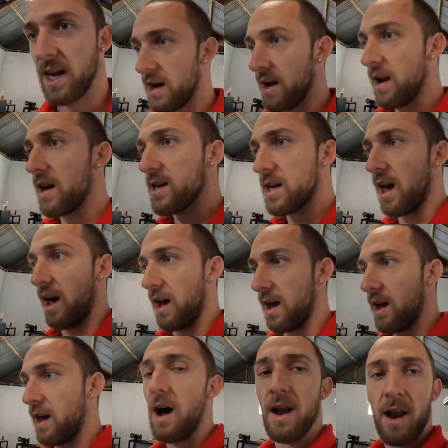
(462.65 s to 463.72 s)
I like it.
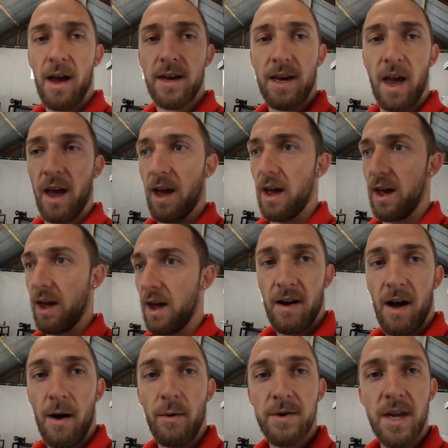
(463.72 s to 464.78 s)

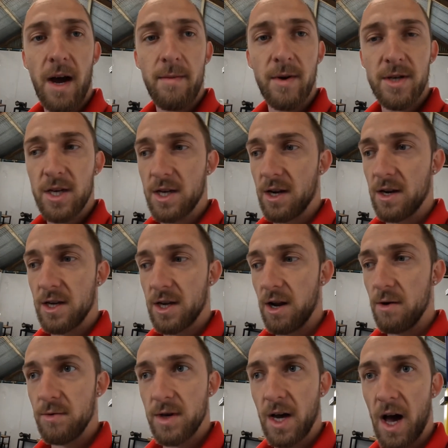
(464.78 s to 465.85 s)
I wonder how much it's going to
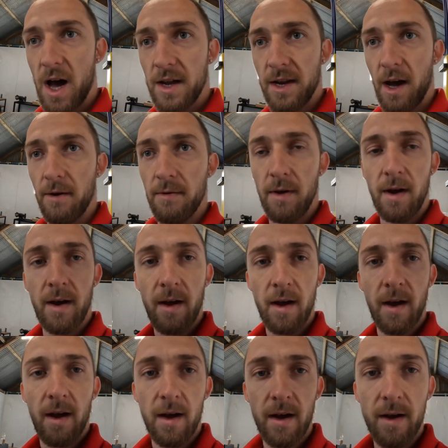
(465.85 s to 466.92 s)
slow the car down.
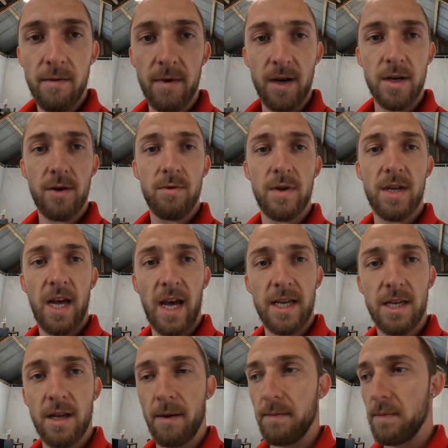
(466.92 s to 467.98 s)
We can do the
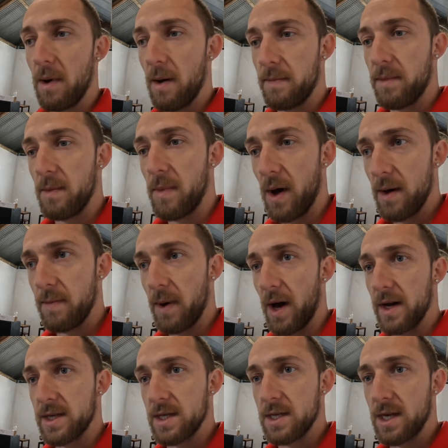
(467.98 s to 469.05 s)
test up the
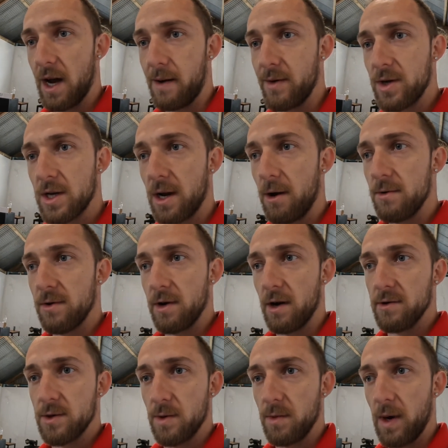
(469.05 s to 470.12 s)
bypass and see how much slower it
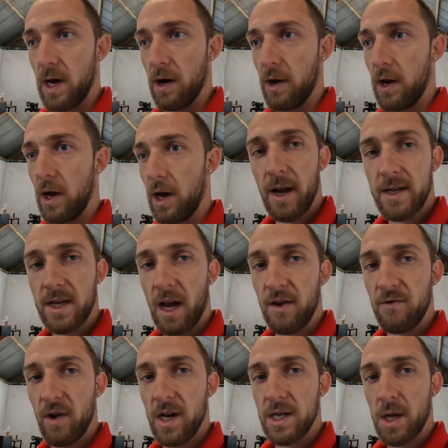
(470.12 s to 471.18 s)
goes with the wing on. Let's get
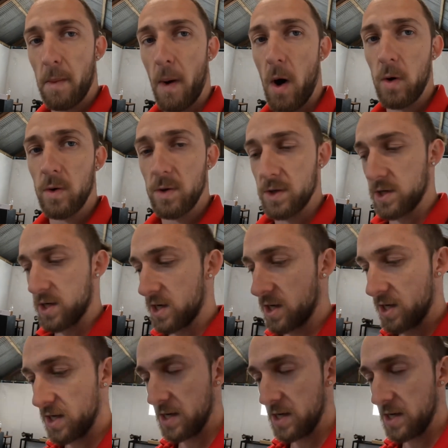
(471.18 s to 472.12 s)
drilling some holes.